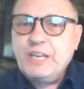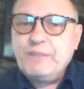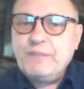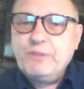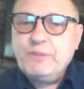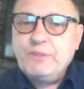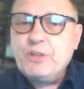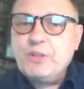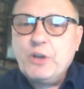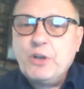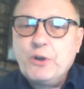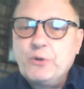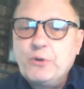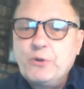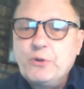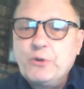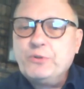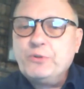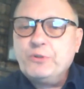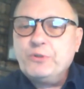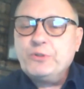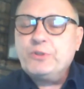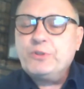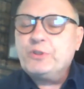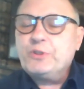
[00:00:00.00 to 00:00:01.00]
So even
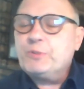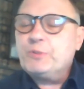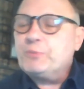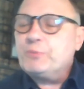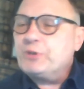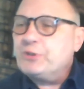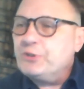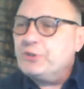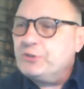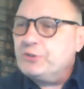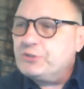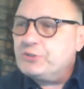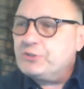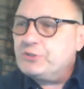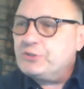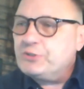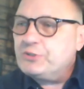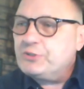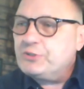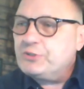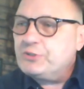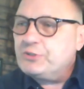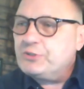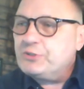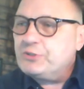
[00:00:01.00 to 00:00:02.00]
though the
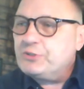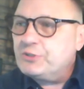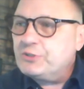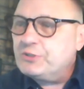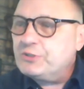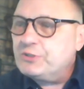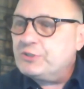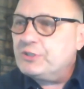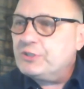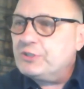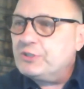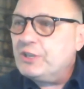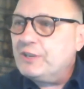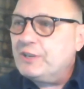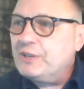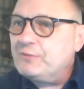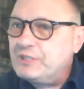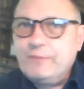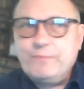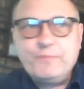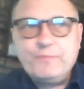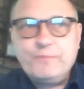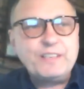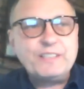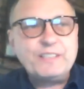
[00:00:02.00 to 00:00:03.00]
producers of
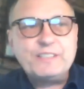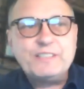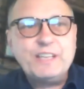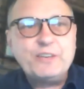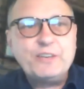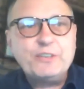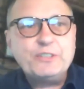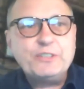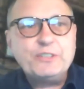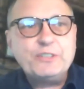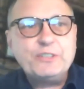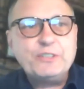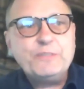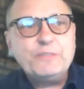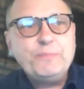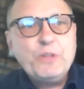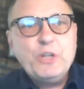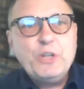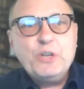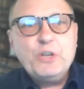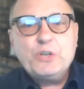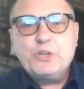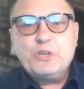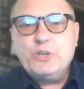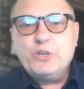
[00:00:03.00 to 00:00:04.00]
whiskey, the
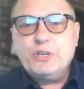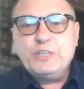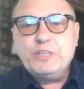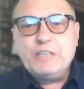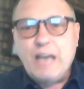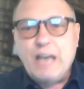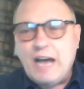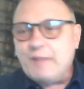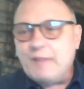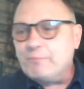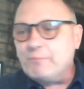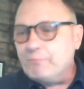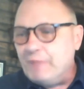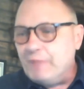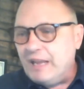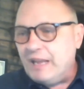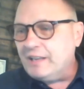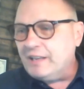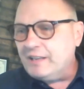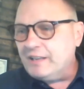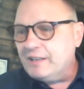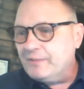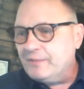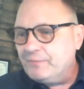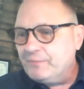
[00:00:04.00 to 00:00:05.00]
distillers, could
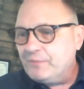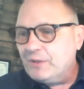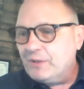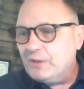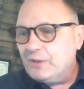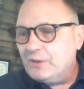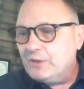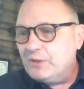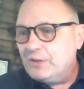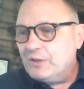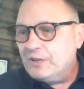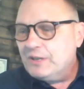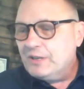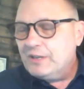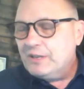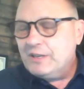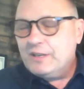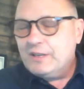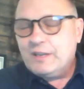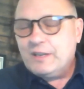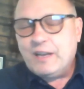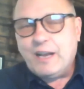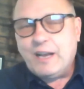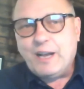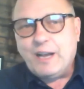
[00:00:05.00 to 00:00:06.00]
not make,
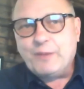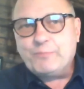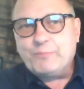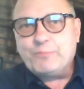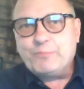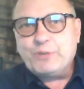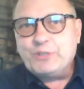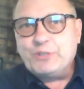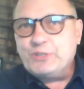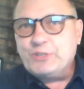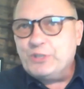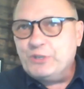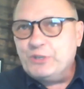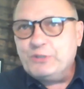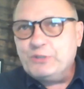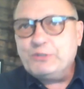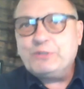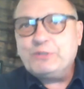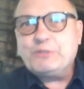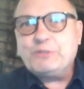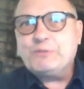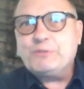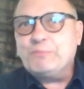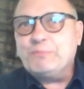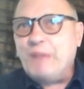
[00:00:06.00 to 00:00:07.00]

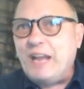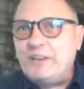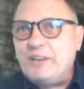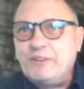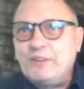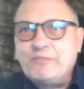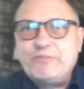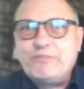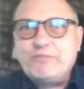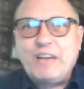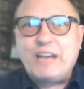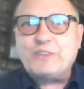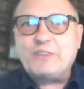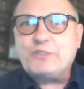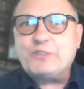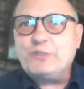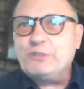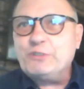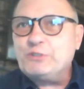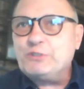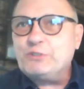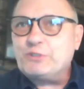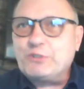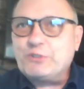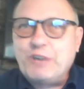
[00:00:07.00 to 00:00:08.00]
produce,
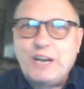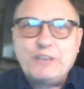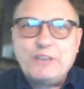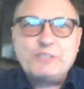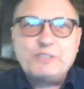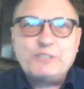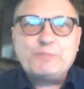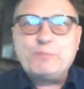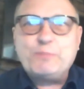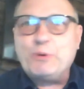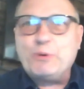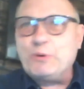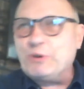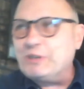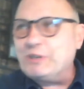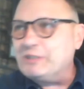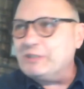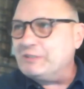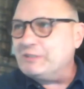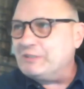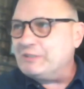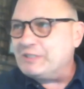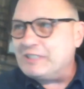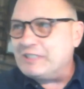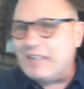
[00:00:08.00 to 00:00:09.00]
manufacture,
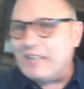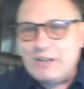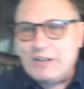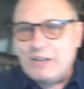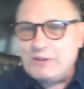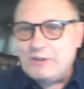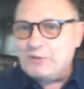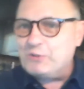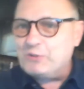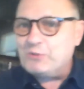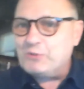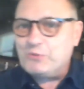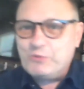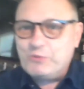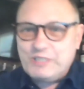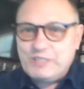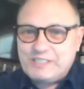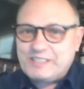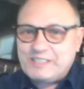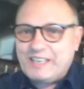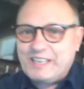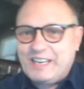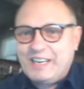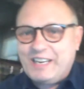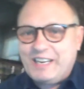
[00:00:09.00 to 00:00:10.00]
transport,
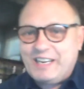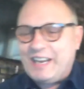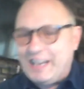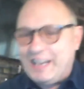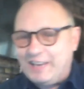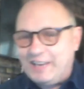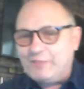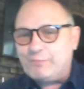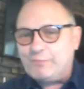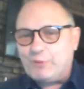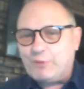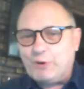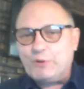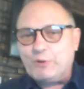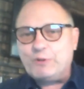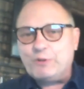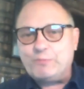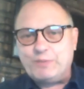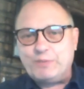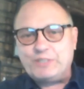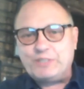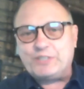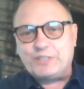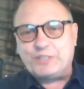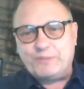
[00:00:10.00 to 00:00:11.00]
sell whiskey in
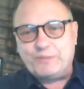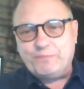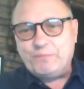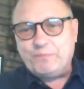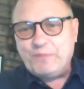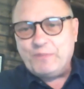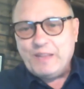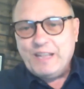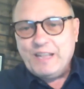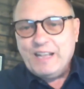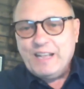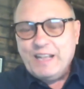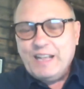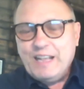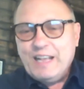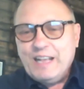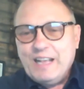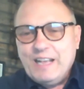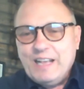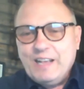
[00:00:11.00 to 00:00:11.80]
Prohibition,